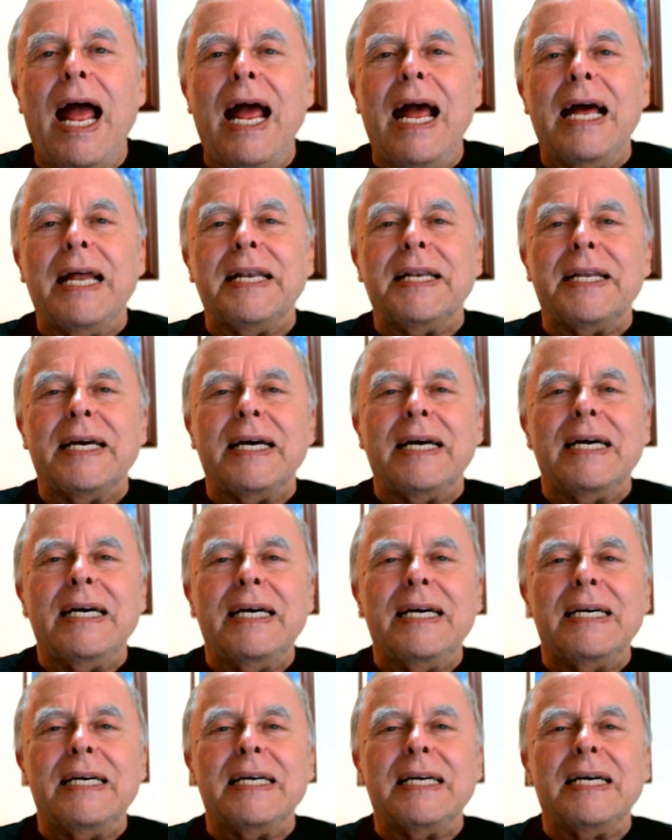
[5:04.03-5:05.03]
and
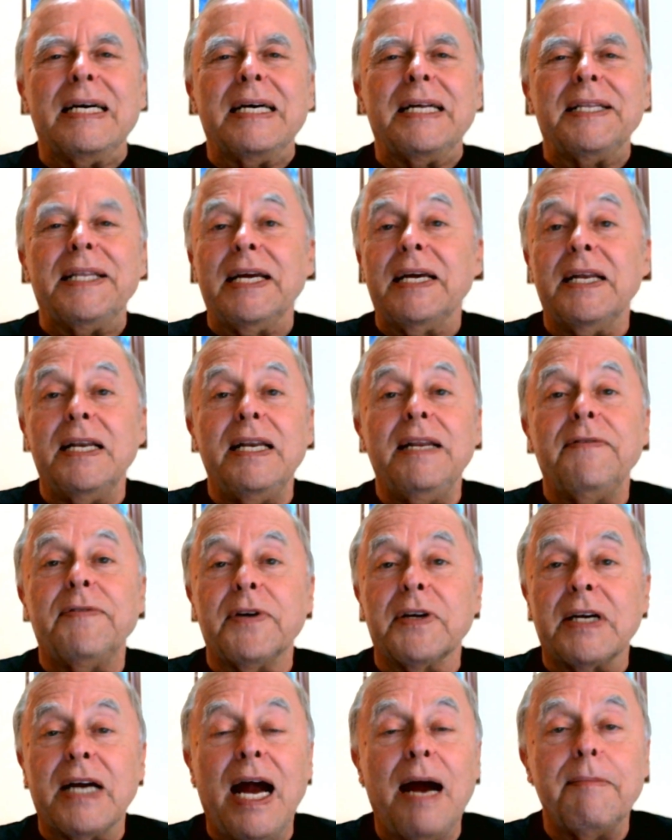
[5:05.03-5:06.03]
they could leave
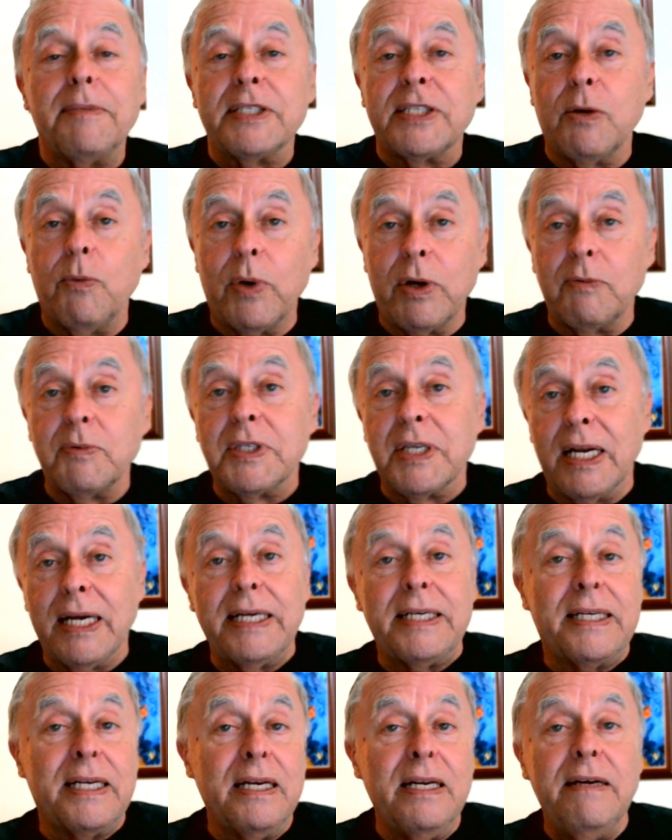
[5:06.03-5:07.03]
their comments on what it was
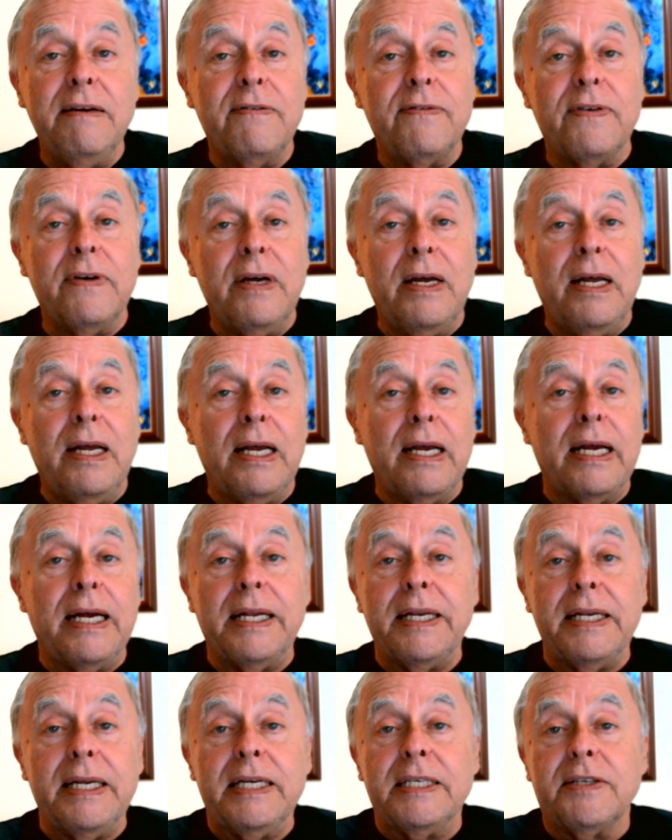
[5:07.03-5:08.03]
like to live
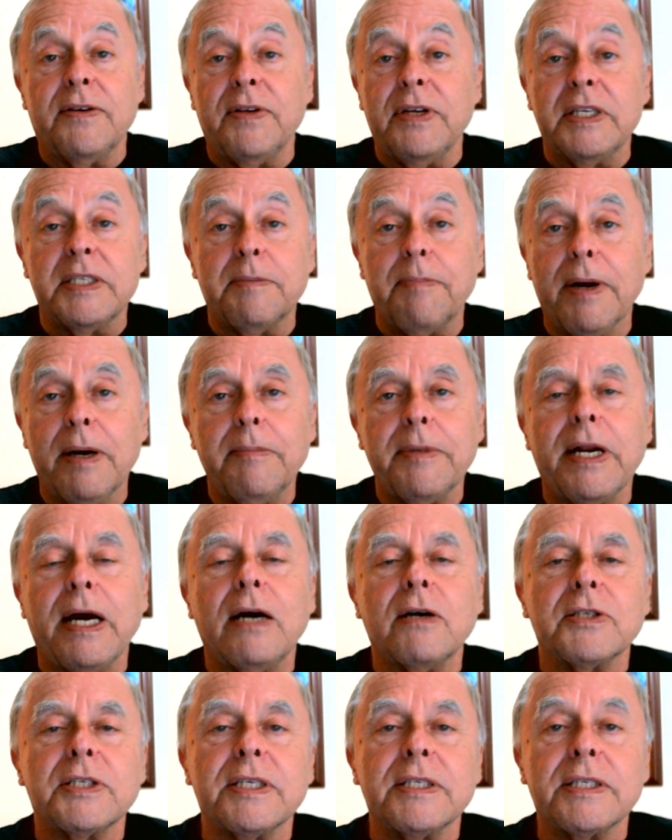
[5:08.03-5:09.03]
in each of these apartment
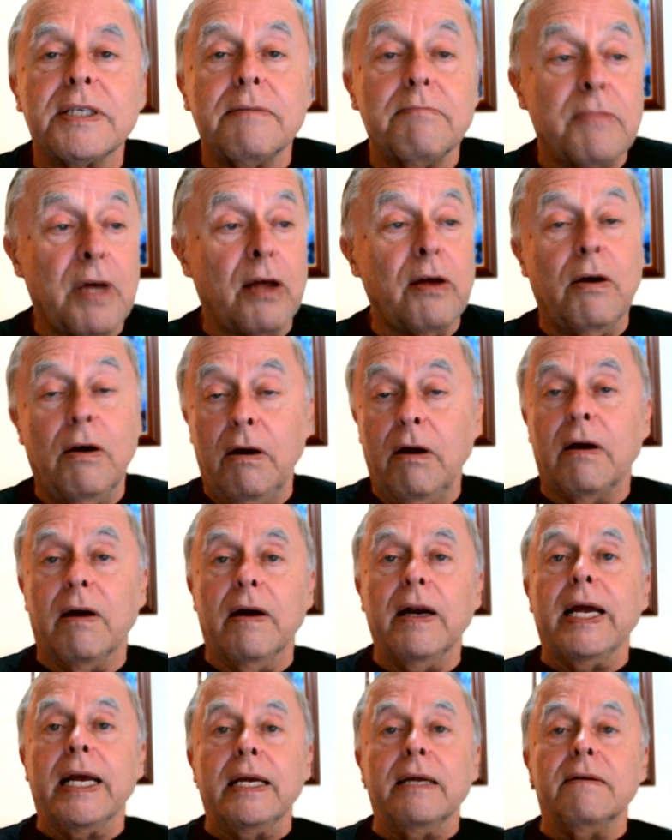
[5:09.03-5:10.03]
houses. All
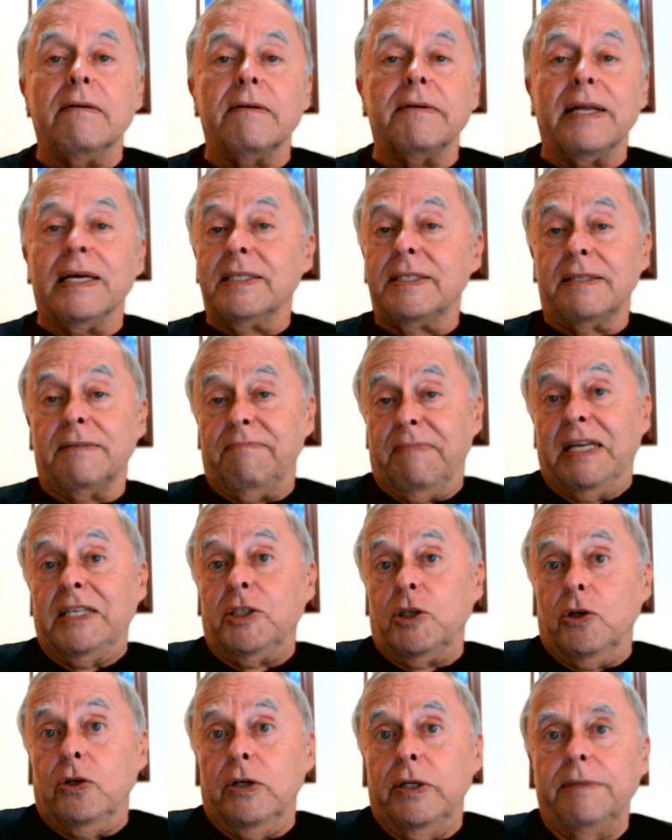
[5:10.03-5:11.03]
right,
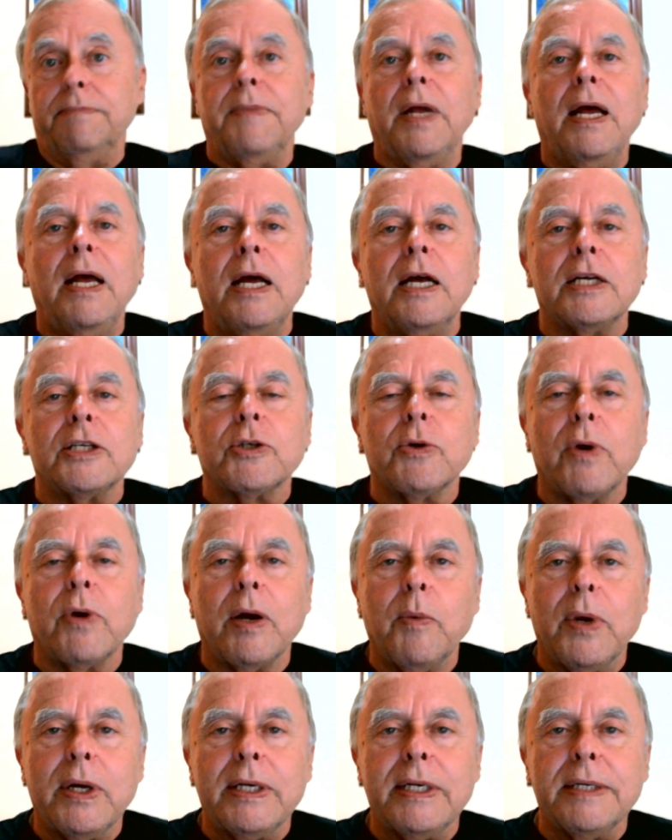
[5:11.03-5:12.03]
that's good. So
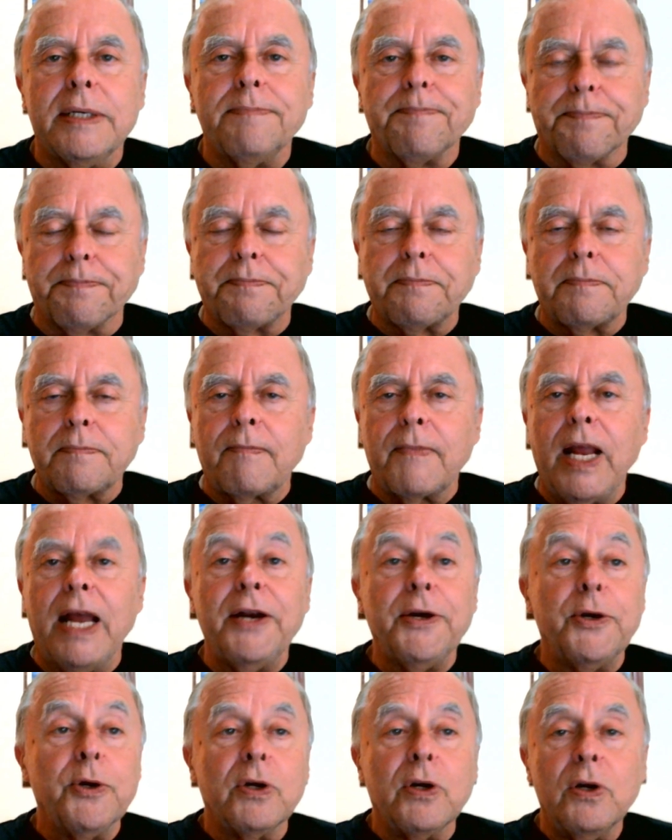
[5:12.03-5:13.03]
I went in
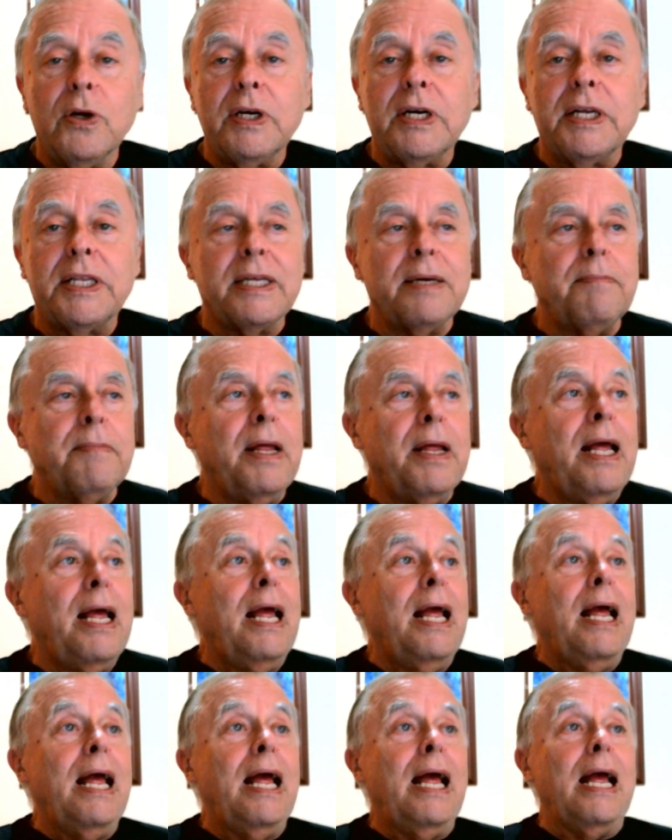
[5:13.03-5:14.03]
and took a look at them.
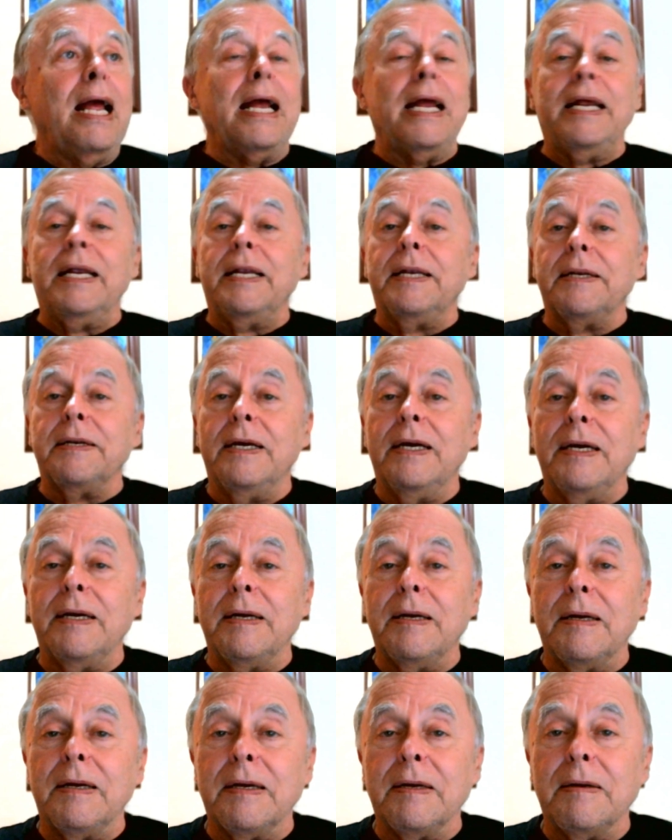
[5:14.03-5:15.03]
In
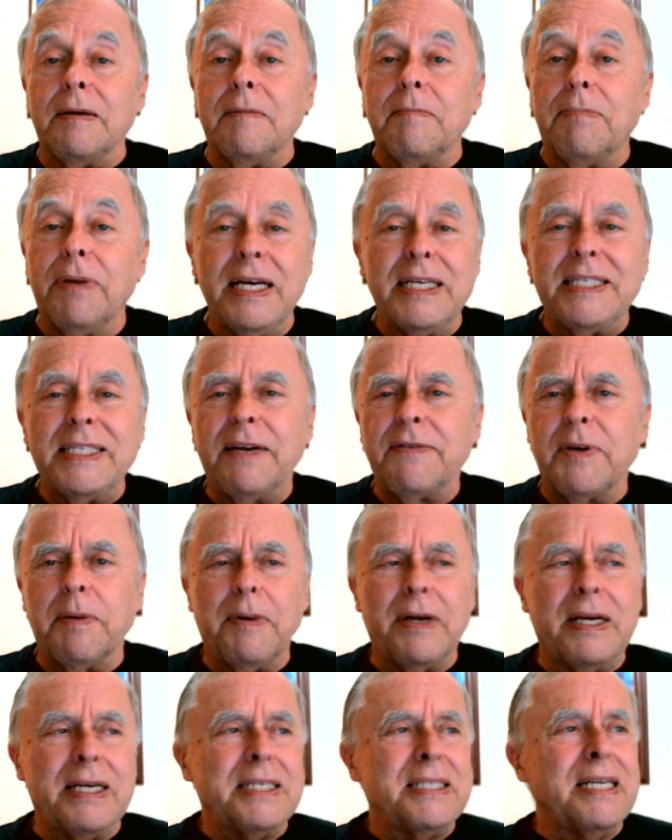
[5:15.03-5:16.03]
place after
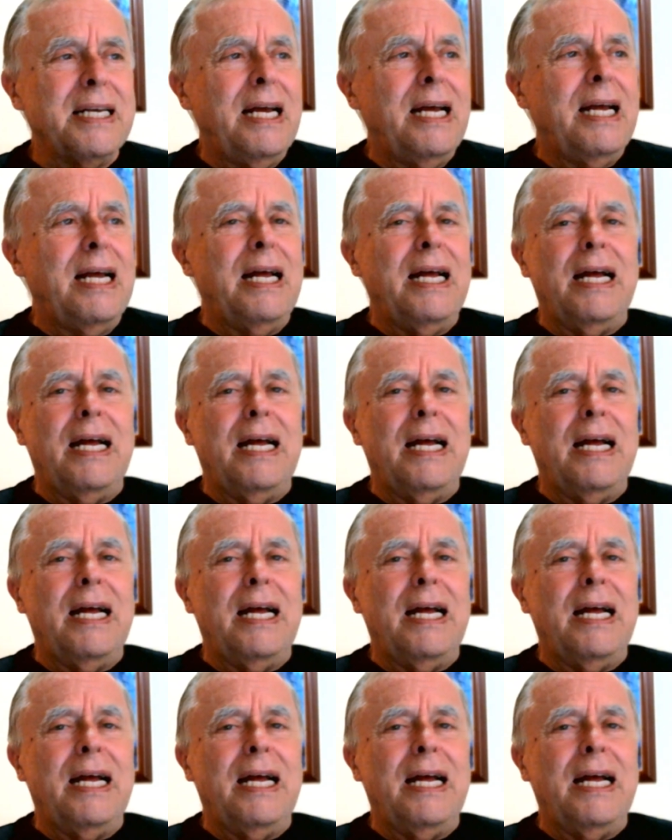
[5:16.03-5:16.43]
place,